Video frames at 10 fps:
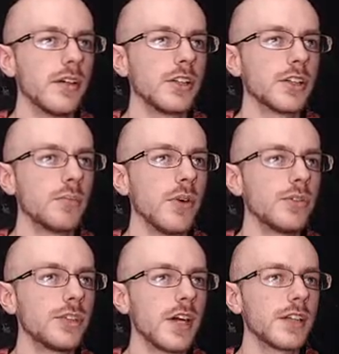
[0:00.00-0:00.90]
It took
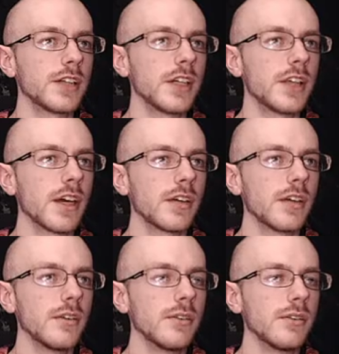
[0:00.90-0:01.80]
both shots to get that
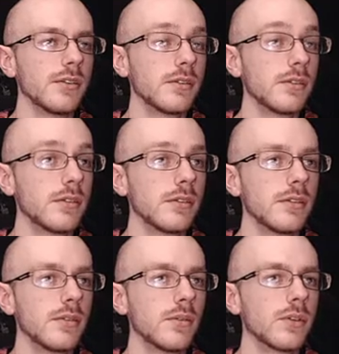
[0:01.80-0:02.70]
kill.
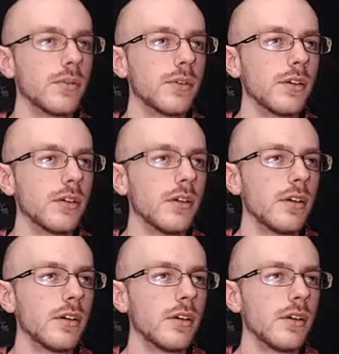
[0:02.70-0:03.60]
We're cool with it.
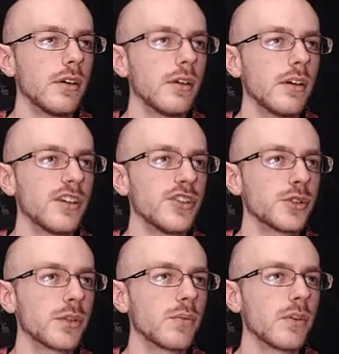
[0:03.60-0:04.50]
Uh,
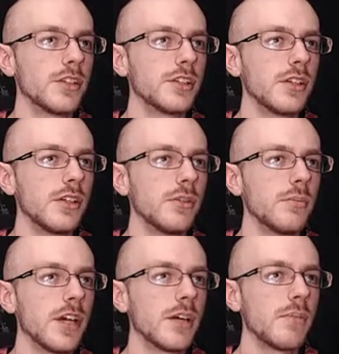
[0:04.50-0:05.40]
he's gonna run his needle
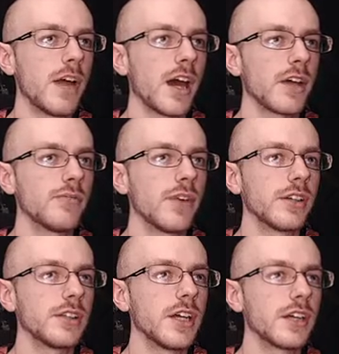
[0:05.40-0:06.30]
man back and
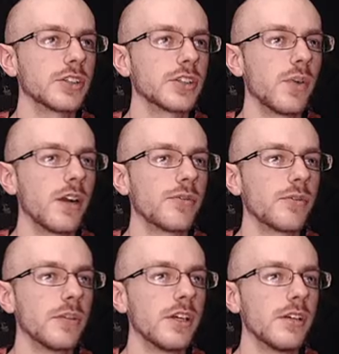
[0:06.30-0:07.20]
finally take a square
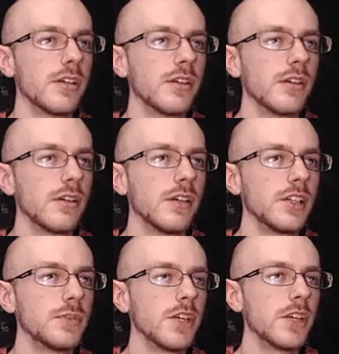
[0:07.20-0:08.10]
from me.
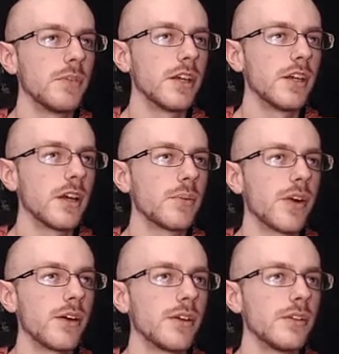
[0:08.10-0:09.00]
It's been a minute. I'm
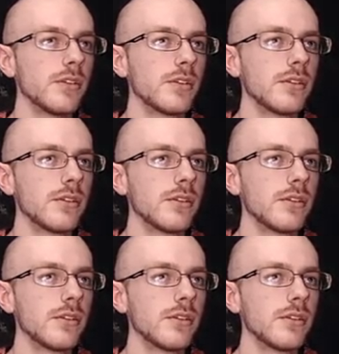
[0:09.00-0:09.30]
proud of you.